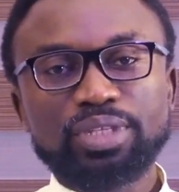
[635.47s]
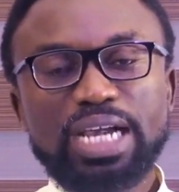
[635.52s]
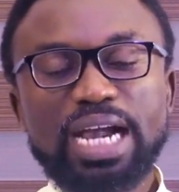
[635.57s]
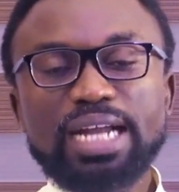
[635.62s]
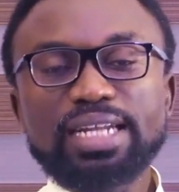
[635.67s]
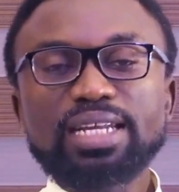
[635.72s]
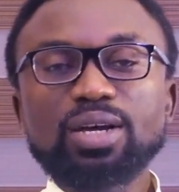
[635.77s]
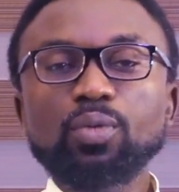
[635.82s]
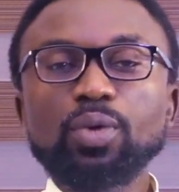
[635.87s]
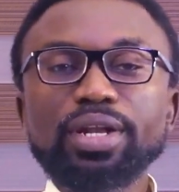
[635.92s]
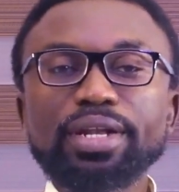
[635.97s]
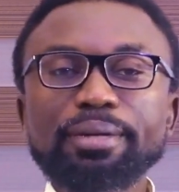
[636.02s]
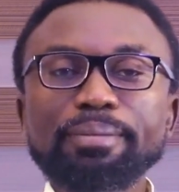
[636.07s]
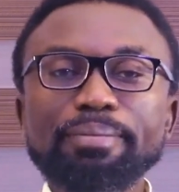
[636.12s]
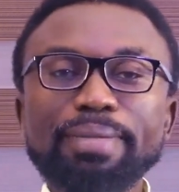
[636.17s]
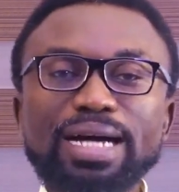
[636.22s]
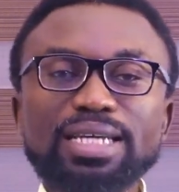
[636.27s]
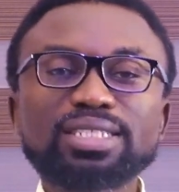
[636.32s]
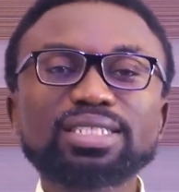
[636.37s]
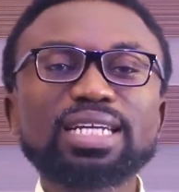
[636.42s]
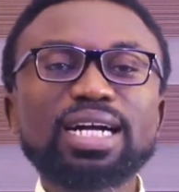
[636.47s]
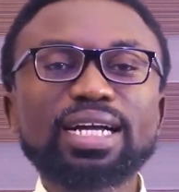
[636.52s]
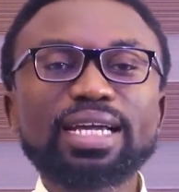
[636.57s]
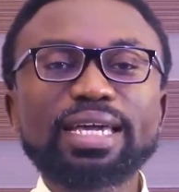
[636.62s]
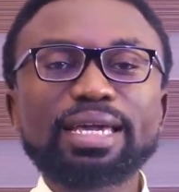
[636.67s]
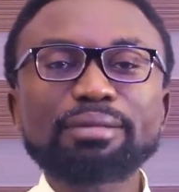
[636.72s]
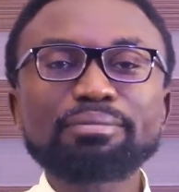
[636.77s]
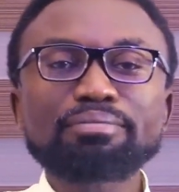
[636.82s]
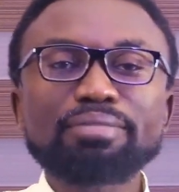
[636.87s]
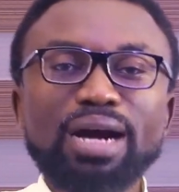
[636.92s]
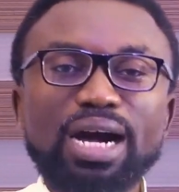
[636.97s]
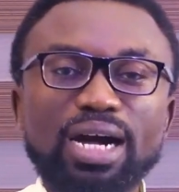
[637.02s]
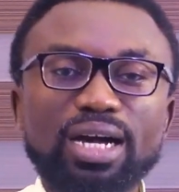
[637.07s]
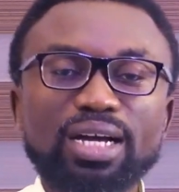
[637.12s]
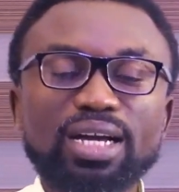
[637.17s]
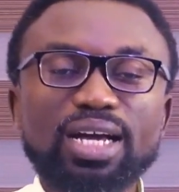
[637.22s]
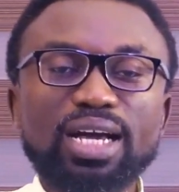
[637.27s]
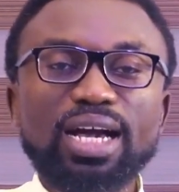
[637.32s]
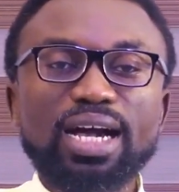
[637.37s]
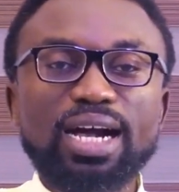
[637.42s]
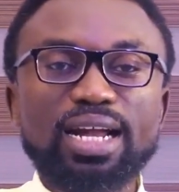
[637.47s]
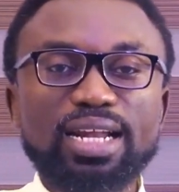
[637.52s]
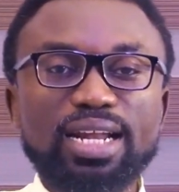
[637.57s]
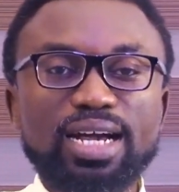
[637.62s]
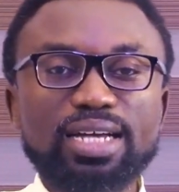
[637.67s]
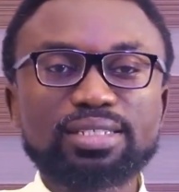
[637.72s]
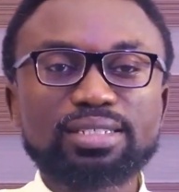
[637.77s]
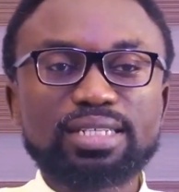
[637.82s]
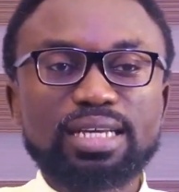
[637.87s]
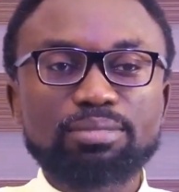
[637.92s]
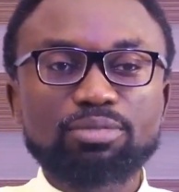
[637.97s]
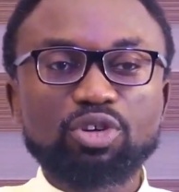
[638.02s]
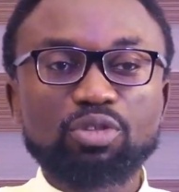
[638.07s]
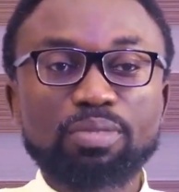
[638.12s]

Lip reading: And then when the master came back and asked them,